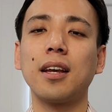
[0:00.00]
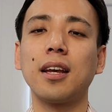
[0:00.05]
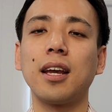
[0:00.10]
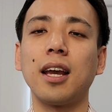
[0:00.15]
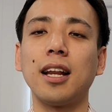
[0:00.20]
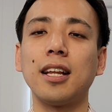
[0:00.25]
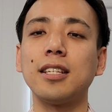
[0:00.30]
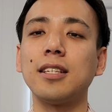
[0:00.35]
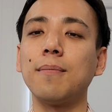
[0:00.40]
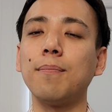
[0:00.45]

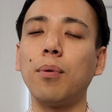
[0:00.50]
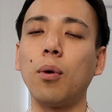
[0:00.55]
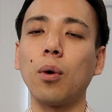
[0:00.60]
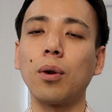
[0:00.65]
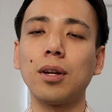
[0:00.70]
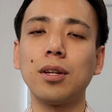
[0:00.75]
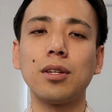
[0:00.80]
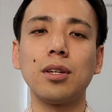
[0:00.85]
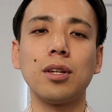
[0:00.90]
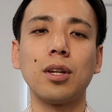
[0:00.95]
It is
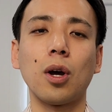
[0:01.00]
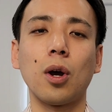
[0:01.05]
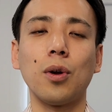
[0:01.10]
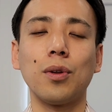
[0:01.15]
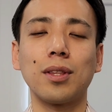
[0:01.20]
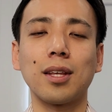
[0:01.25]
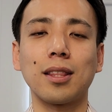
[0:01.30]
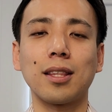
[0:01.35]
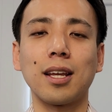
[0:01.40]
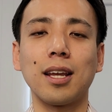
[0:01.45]
important to note
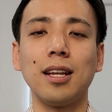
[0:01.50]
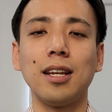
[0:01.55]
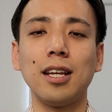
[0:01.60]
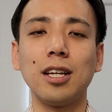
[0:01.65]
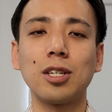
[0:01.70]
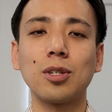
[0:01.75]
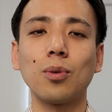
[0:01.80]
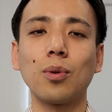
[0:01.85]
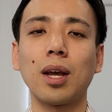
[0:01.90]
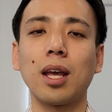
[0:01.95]
that the
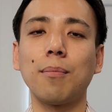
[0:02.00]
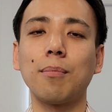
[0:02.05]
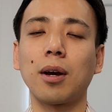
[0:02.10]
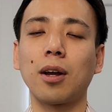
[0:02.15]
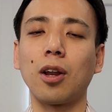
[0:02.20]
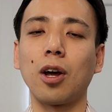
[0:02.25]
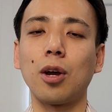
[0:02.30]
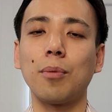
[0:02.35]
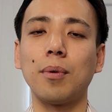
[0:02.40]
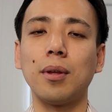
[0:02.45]
initial
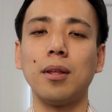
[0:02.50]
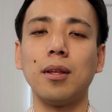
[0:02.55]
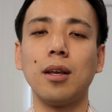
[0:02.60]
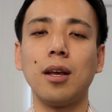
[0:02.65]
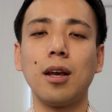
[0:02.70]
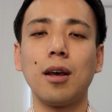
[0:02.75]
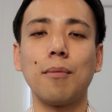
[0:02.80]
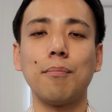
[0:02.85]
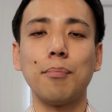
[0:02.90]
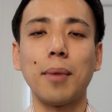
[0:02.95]
hemoglobin
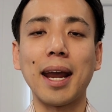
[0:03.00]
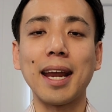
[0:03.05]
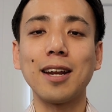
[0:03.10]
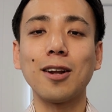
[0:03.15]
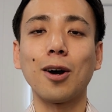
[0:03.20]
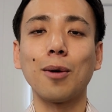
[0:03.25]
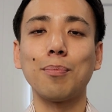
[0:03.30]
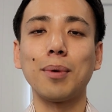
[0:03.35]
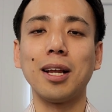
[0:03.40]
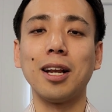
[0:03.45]
may
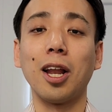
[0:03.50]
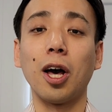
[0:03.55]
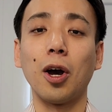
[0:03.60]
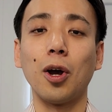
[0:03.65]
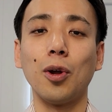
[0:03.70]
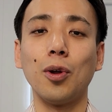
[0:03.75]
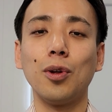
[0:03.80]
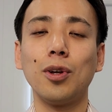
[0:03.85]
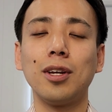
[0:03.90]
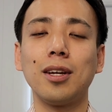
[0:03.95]
not be low